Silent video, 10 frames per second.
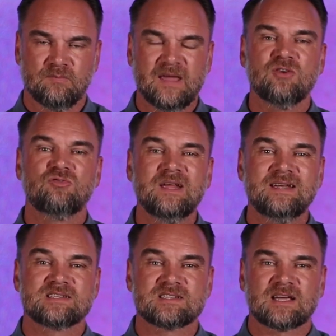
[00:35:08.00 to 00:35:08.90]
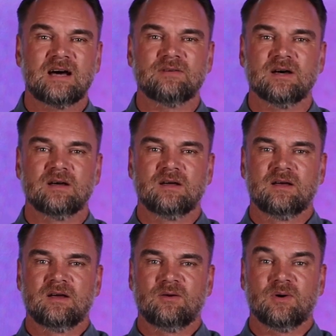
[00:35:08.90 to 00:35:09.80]
May you rediscover
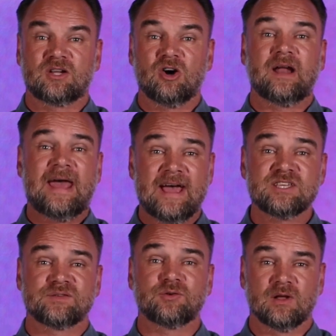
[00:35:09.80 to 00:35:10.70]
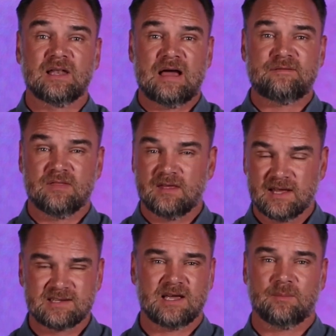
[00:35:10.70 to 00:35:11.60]
what God has for your life in the
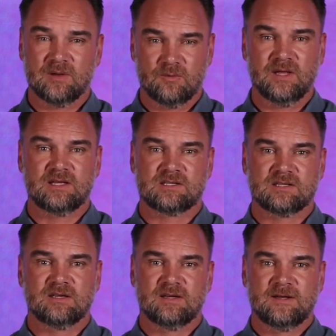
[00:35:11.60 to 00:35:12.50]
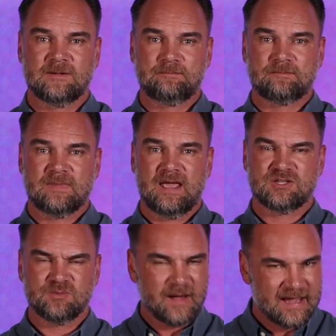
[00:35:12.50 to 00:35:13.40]
next couple of weeks
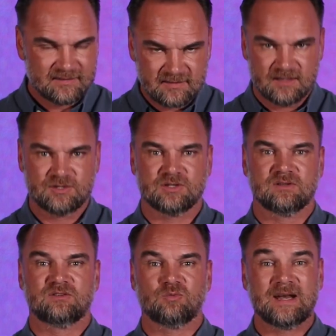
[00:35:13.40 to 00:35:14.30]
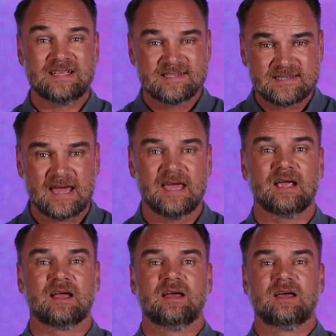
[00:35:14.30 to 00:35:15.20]
as you pay attention to what He's
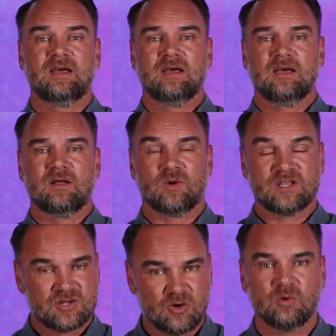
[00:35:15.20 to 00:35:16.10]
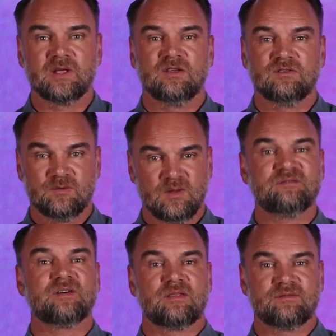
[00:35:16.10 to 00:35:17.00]
saying and what He's calling you to be
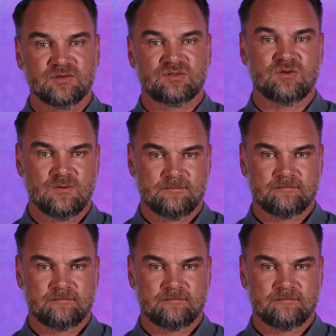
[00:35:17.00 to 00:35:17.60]
faithful to.